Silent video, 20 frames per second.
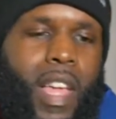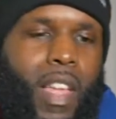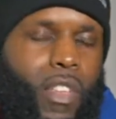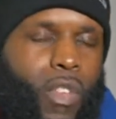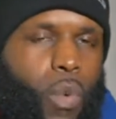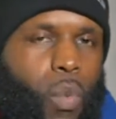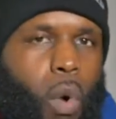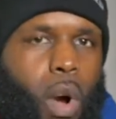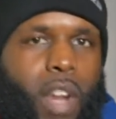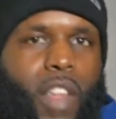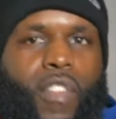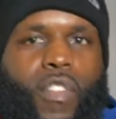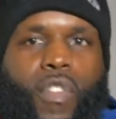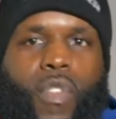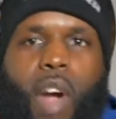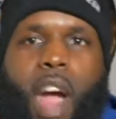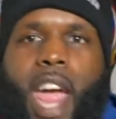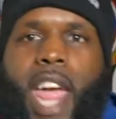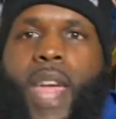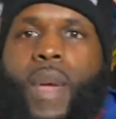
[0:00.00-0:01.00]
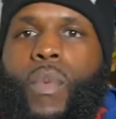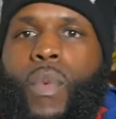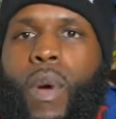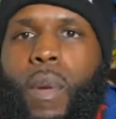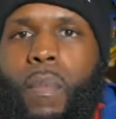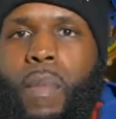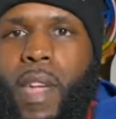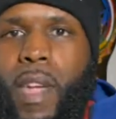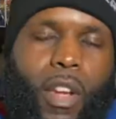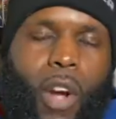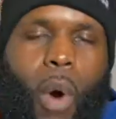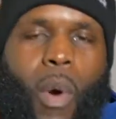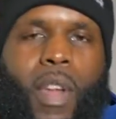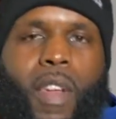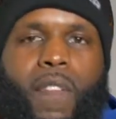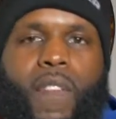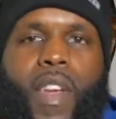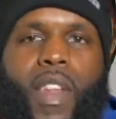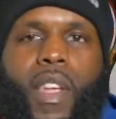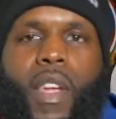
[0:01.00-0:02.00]
you want to train with me, go in
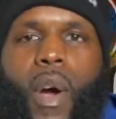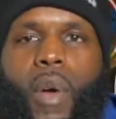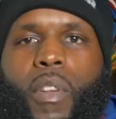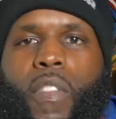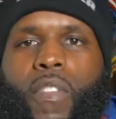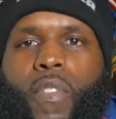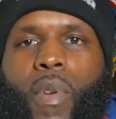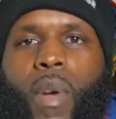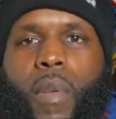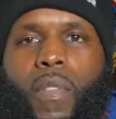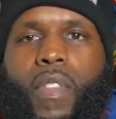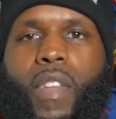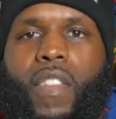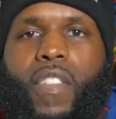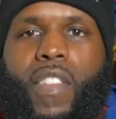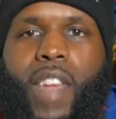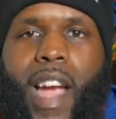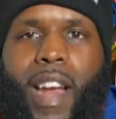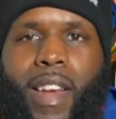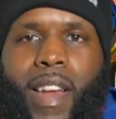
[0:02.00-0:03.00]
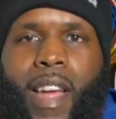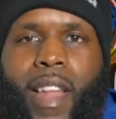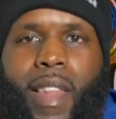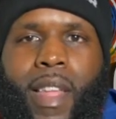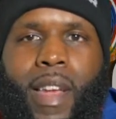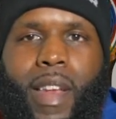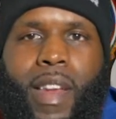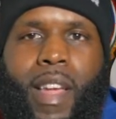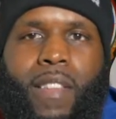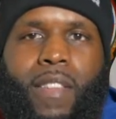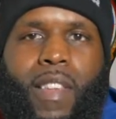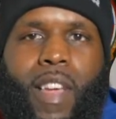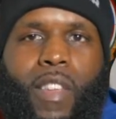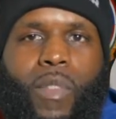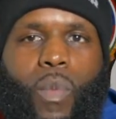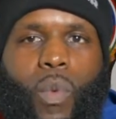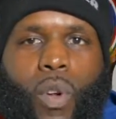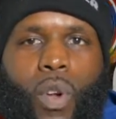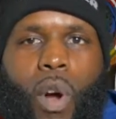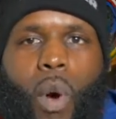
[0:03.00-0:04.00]
the video description, check that link that says
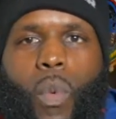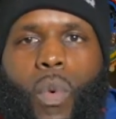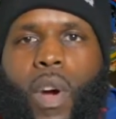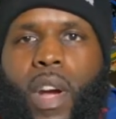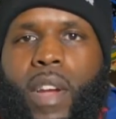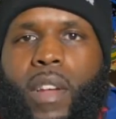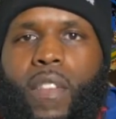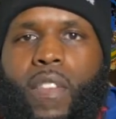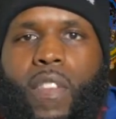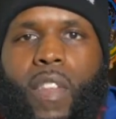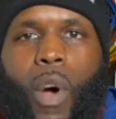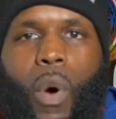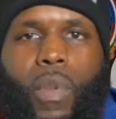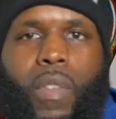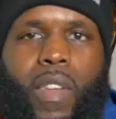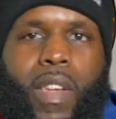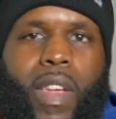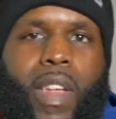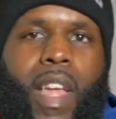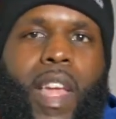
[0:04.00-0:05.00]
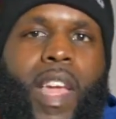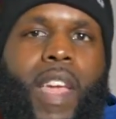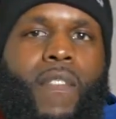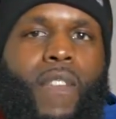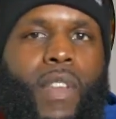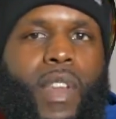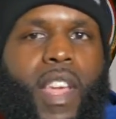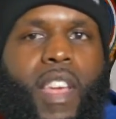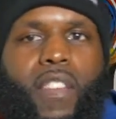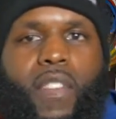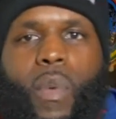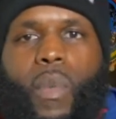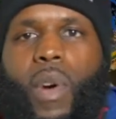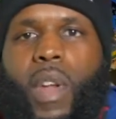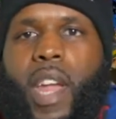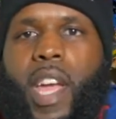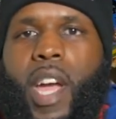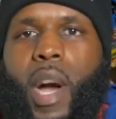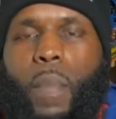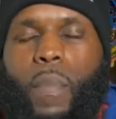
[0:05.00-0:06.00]
one-on-one consulting. If you need
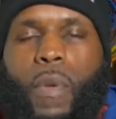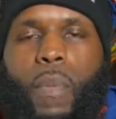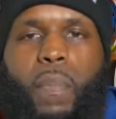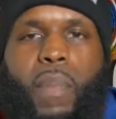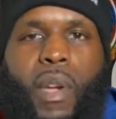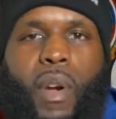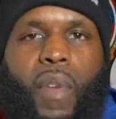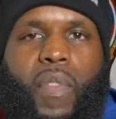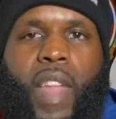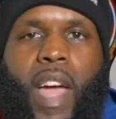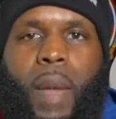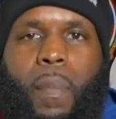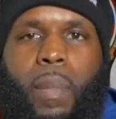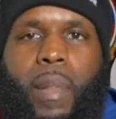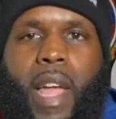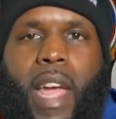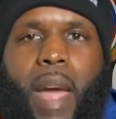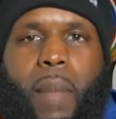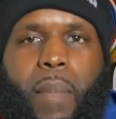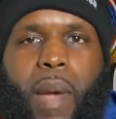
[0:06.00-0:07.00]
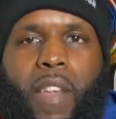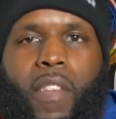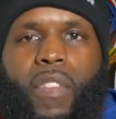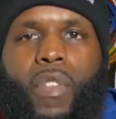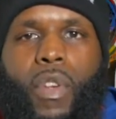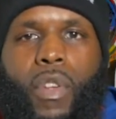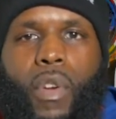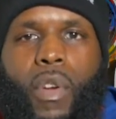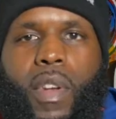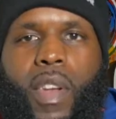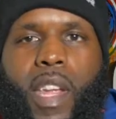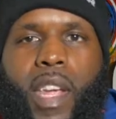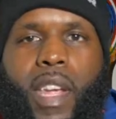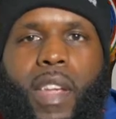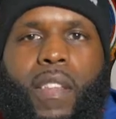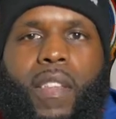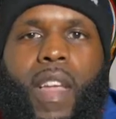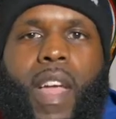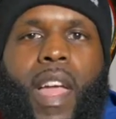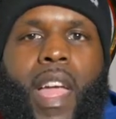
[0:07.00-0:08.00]
someone to help you build that plan based on your
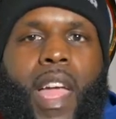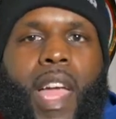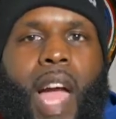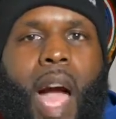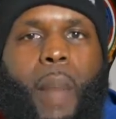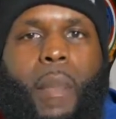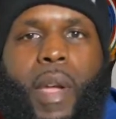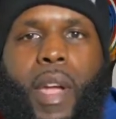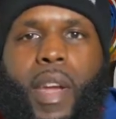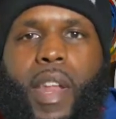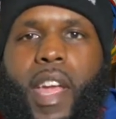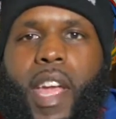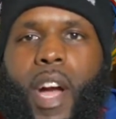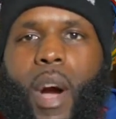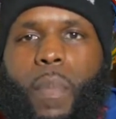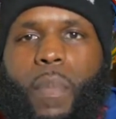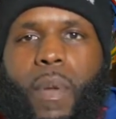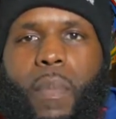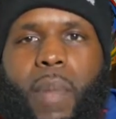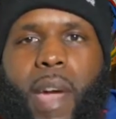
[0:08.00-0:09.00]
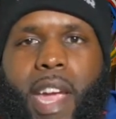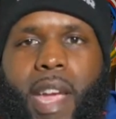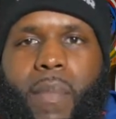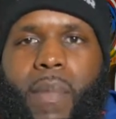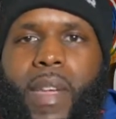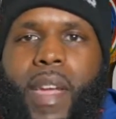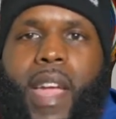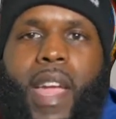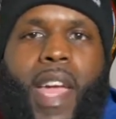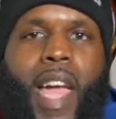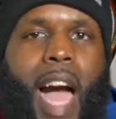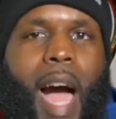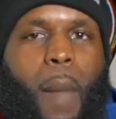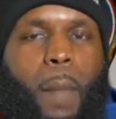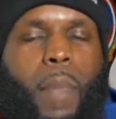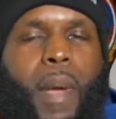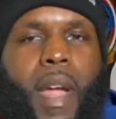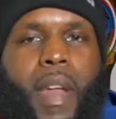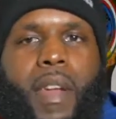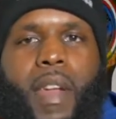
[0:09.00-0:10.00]
needs, I'm here to help you, baby.
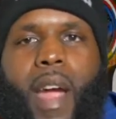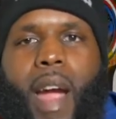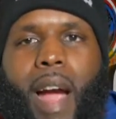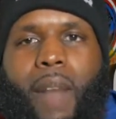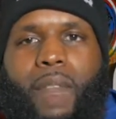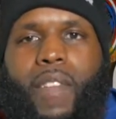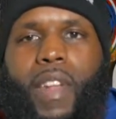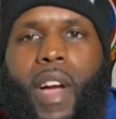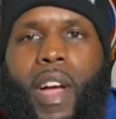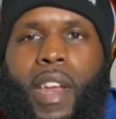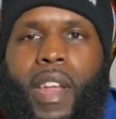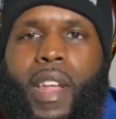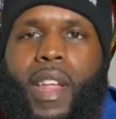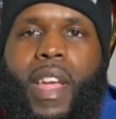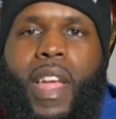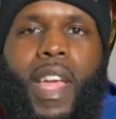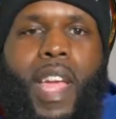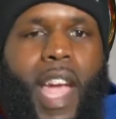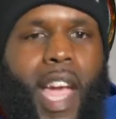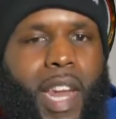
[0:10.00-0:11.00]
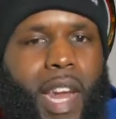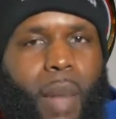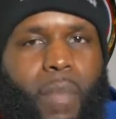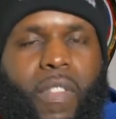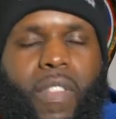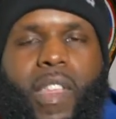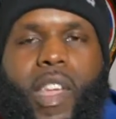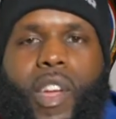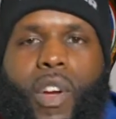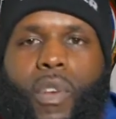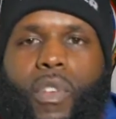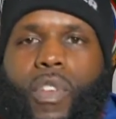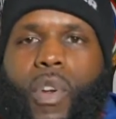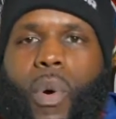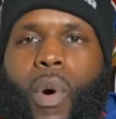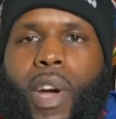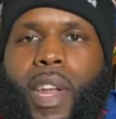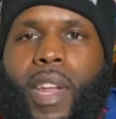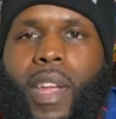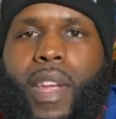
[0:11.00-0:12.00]
I've been there, I've done it, and I'm still
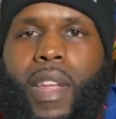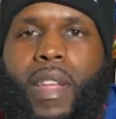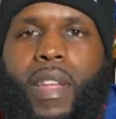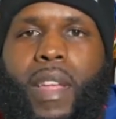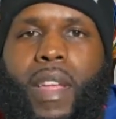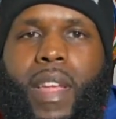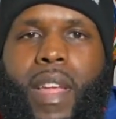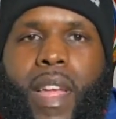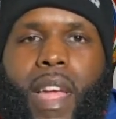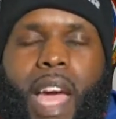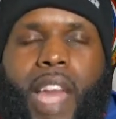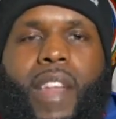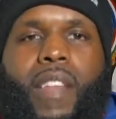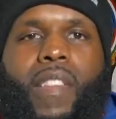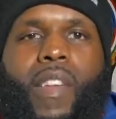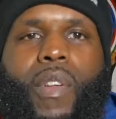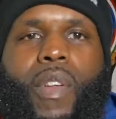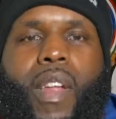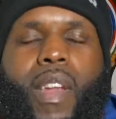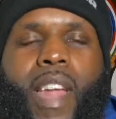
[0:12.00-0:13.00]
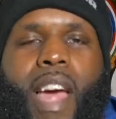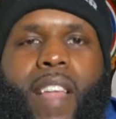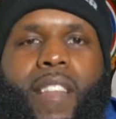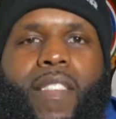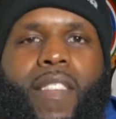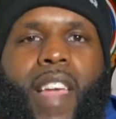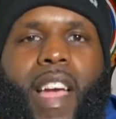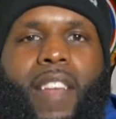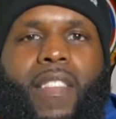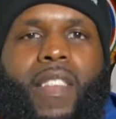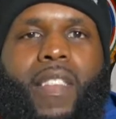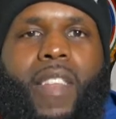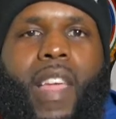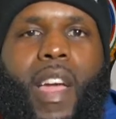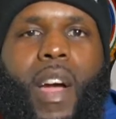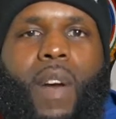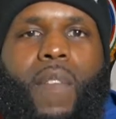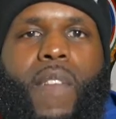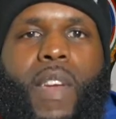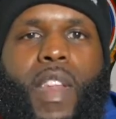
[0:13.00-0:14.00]
doing it. And until the next Sex is
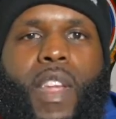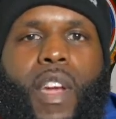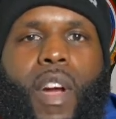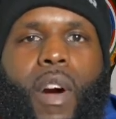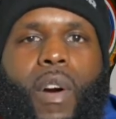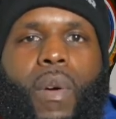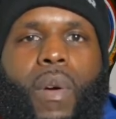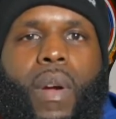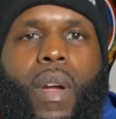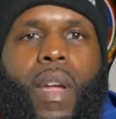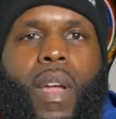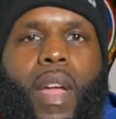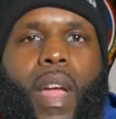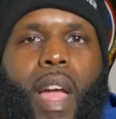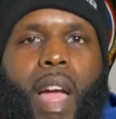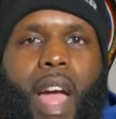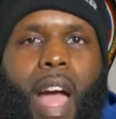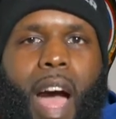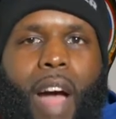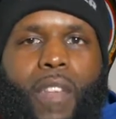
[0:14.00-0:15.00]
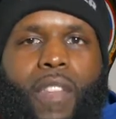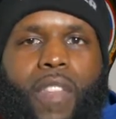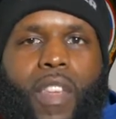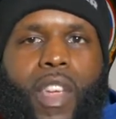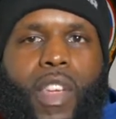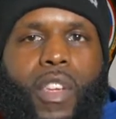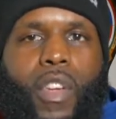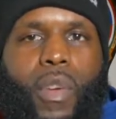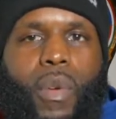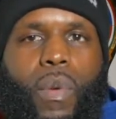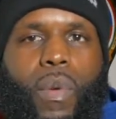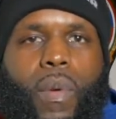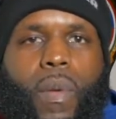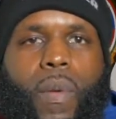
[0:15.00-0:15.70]
Hell video, I'll see you.